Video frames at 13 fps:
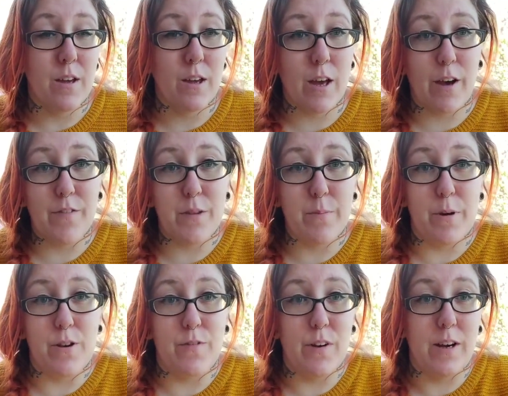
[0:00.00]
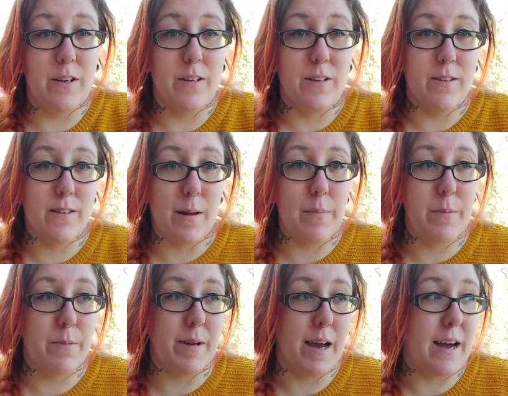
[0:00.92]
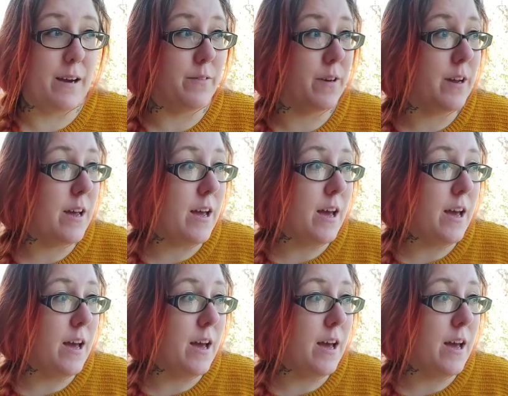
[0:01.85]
Cover them over, stamp them down,